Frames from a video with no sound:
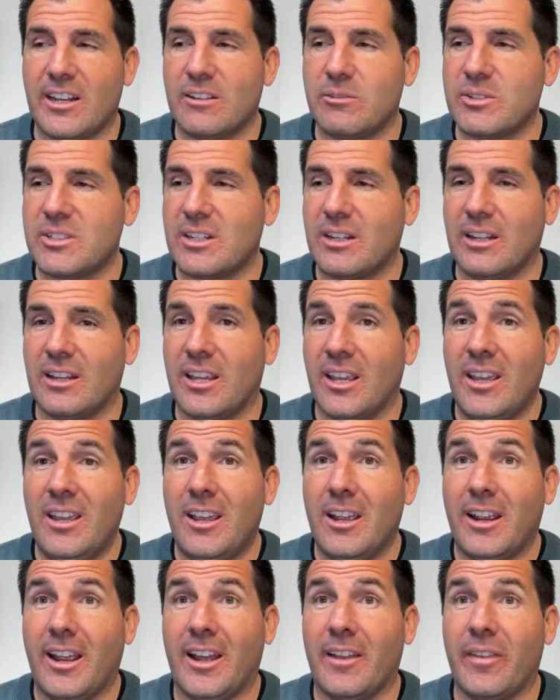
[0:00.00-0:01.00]
It was,
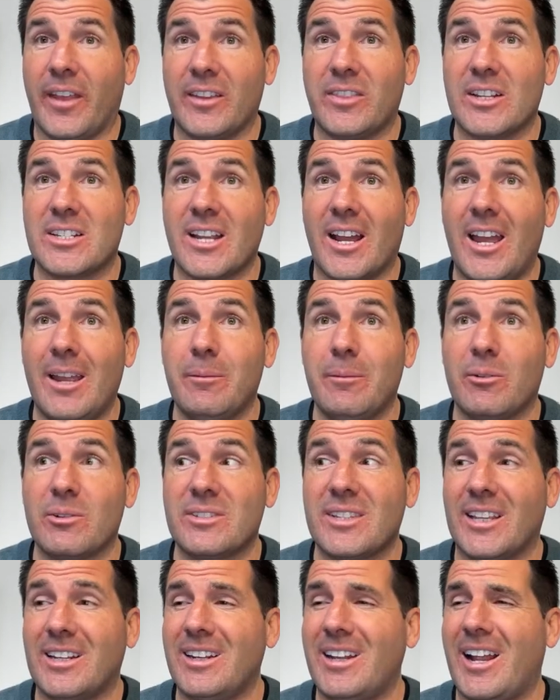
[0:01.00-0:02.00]
at, at the time, it
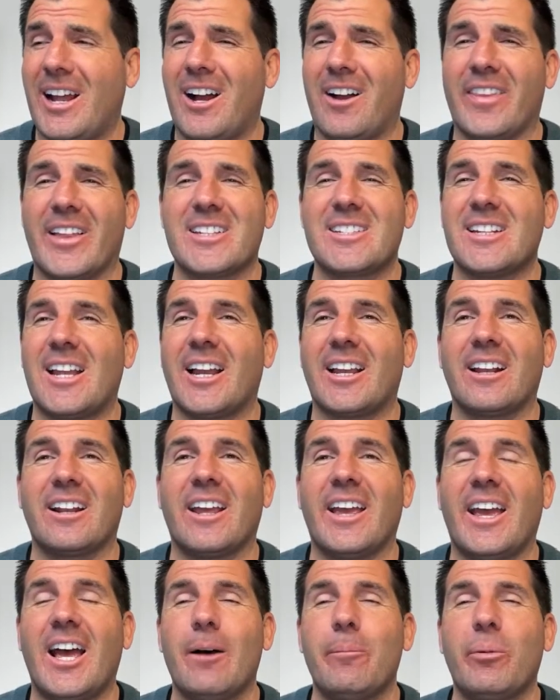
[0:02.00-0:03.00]
was like, no, that's not
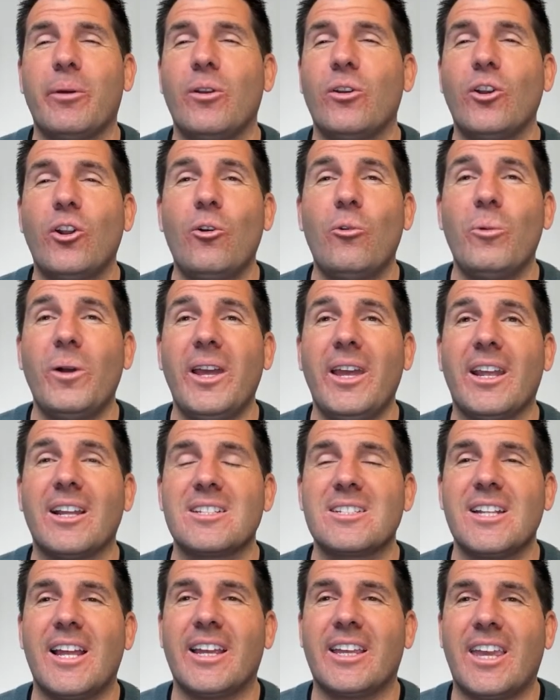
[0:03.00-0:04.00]
gonna happen. No way, it,
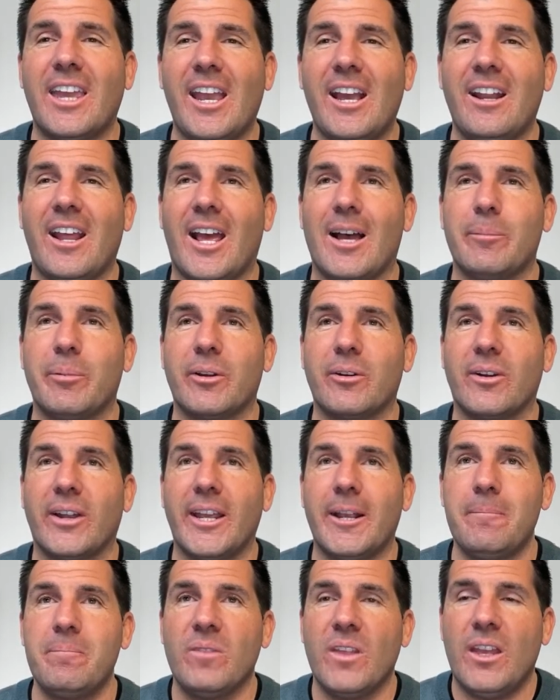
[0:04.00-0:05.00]
it can happen,
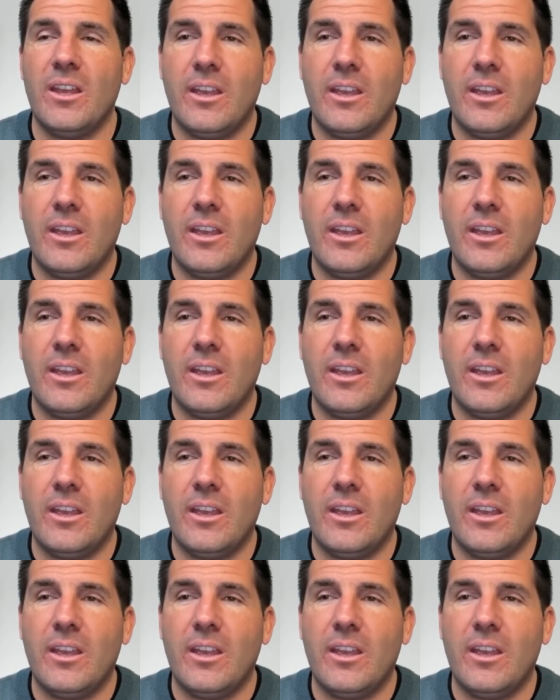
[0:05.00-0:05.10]
right?